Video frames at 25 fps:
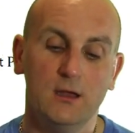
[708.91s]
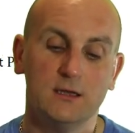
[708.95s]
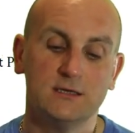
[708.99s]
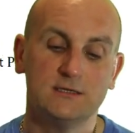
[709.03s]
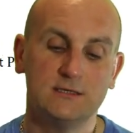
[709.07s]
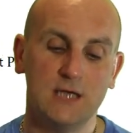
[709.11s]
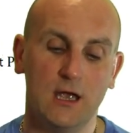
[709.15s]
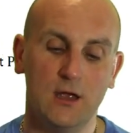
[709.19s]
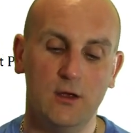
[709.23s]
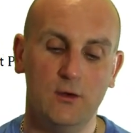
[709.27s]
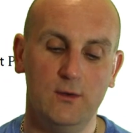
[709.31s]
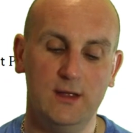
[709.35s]

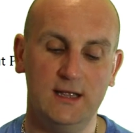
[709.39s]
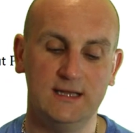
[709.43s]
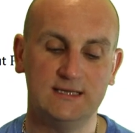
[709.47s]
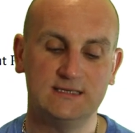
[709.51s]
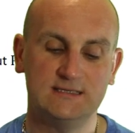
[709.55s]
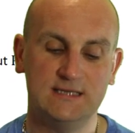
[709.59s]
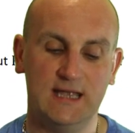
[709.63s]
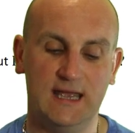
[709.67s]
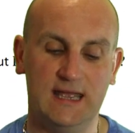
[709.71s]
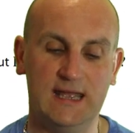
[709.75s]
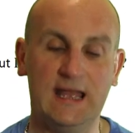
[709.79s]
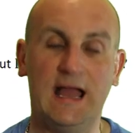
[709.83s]
So
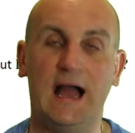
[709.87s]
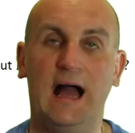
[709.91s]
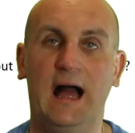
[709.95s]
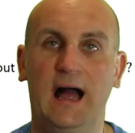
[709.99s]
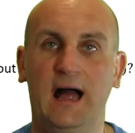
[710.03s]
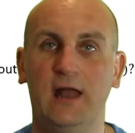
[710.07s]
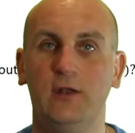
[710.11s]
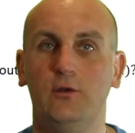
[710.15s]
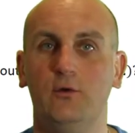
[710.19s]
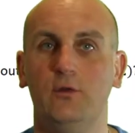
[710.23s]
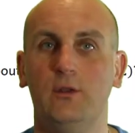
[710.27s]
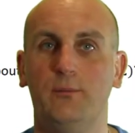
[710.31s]
it's saying
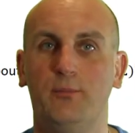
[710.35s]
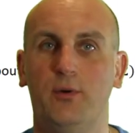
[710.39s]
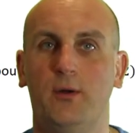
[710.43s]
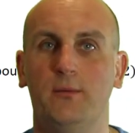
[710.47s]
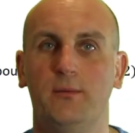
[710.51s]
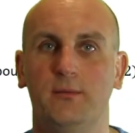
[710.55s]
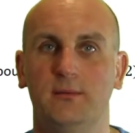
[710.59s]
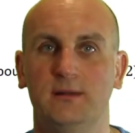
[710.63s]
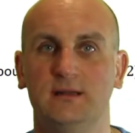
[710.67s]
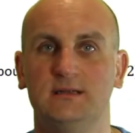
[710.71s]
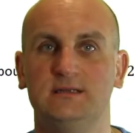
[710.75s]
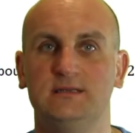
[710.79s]
add all the
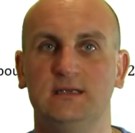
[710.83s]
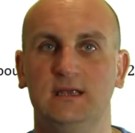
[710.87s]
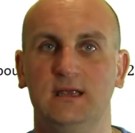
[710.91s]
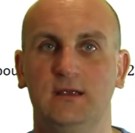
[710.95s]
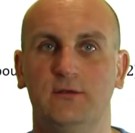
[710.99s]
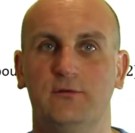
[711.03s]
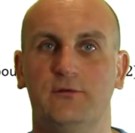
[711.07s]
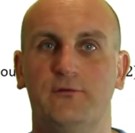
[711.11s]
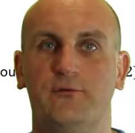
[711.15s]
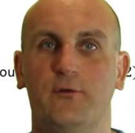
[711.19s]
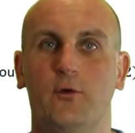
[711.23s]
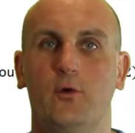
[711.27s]

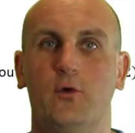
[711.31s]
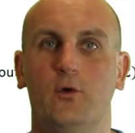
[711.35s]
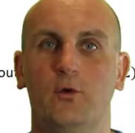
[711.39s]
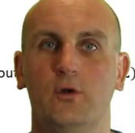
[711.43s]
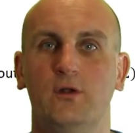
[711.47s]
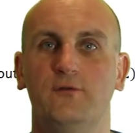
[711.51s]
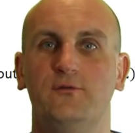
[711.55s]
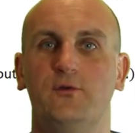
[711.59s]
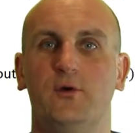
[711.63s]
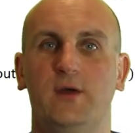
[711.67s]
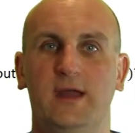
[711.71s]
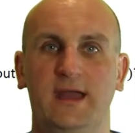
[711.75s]
probabilities for
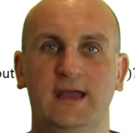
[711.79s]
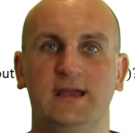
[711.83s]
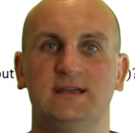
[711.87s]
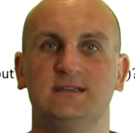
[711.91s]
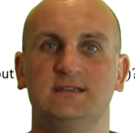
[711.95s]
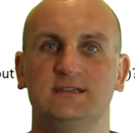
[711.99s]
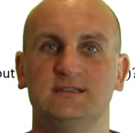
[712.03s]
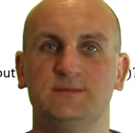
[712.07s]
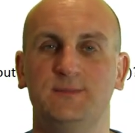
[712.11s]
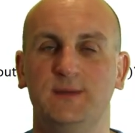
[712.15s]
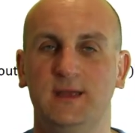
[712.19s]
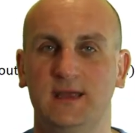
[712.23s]
all of your
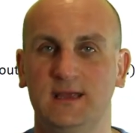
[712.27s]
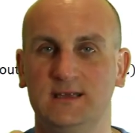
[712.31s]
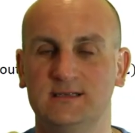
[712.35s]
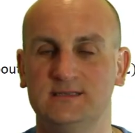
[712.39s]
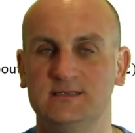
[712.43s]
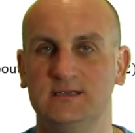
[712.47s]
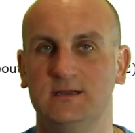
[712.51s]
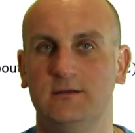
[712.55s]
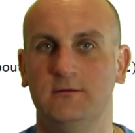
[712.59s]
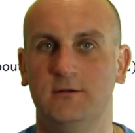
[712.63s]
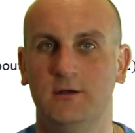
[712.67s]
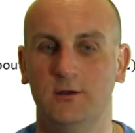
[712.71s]
x's being
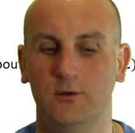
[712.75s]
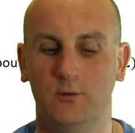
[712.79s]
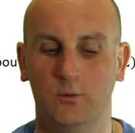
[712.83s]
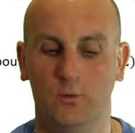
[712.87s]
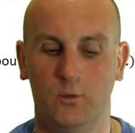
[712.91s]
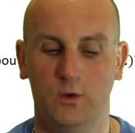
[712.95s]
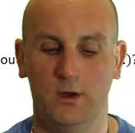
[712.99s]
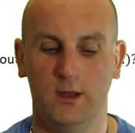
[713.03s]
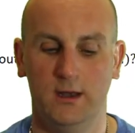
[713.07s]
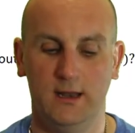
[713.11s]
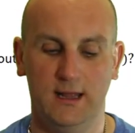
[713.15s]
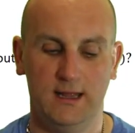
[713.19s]
0,
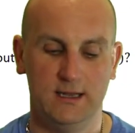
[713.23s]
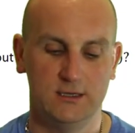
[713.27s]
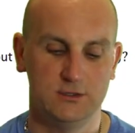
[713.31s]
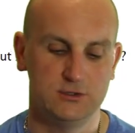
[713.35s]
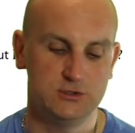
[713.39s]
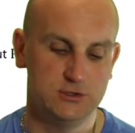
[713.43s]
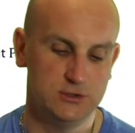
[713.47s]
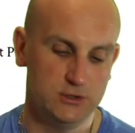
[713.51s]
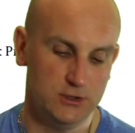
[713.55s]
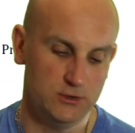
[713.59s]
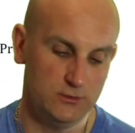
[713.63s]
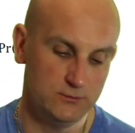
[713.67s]
1,
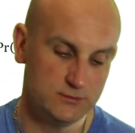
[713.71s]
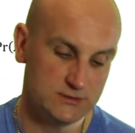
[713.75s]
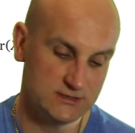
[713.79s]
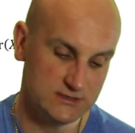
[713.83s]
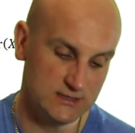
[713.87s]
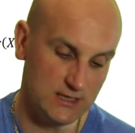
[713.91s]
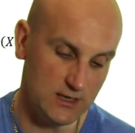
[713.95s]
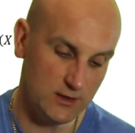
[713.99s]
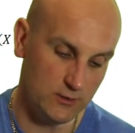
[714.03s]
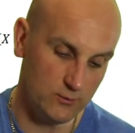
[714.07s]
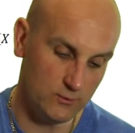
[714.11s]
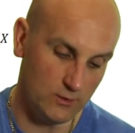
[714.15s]
and 2.
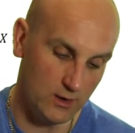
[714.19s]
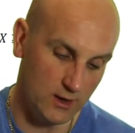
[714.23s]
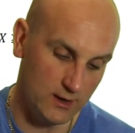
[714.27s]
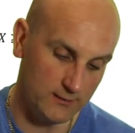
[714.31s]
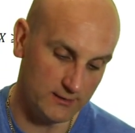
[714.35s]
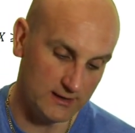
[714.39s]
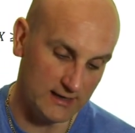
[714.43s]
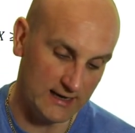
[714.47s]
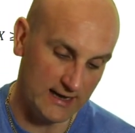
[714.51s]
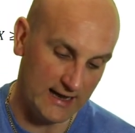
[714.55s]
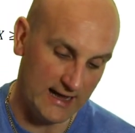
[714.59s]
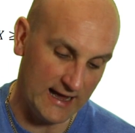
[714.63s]
So
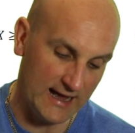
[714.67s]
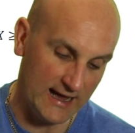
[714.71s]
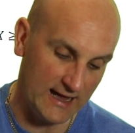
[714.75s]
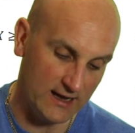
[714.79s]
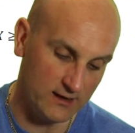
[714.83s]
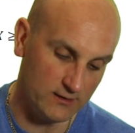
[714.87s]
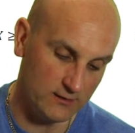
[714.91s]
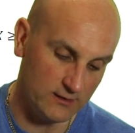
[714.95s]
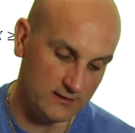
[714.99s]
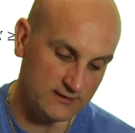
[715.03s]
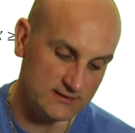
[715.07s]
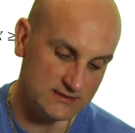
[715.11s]
I'm going to
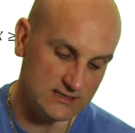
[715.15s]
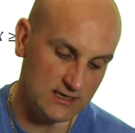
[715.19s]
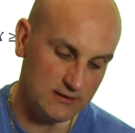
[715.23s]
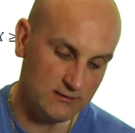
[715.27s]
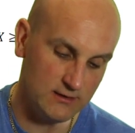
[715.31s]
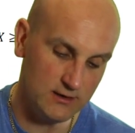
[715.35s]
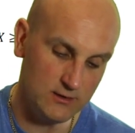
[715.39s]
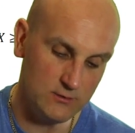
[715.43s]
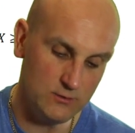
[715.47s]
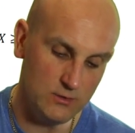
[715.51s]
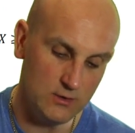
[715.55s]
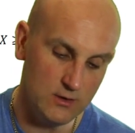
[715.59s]
add
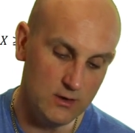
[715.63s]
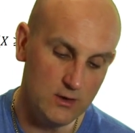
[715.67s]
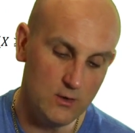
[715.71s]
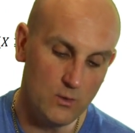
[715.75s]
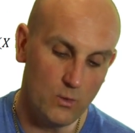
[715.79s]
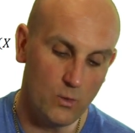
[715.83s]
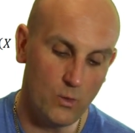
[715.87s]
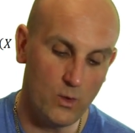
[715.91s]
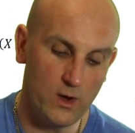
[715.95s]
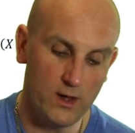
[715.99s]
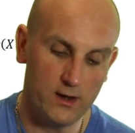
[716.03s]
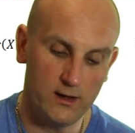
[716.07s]
0,
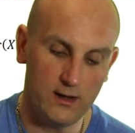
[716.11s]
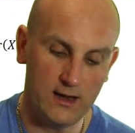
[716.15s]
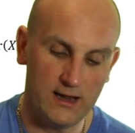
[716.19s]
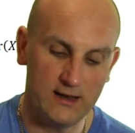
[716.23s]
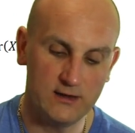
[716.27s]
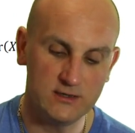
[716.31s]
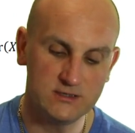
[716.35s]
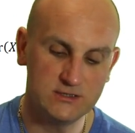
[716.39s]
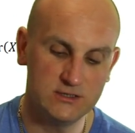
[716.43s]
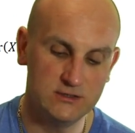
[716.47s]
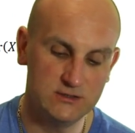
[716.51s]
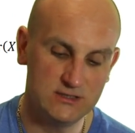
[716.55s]
1,
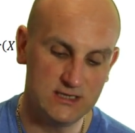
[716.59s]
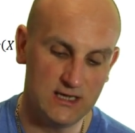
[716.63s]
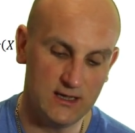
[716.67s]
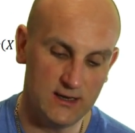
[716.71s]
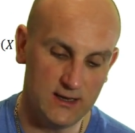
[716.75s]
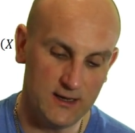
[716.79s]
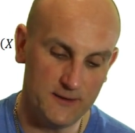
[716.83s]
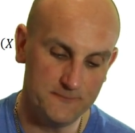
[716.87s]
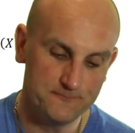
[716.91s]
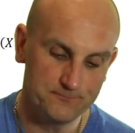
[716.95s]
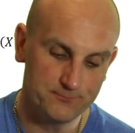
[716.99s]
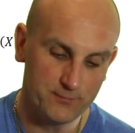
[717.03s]
and 2
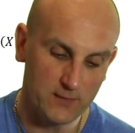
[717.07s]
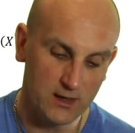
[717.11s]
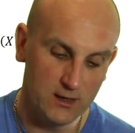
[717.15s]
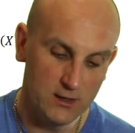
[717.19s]
together.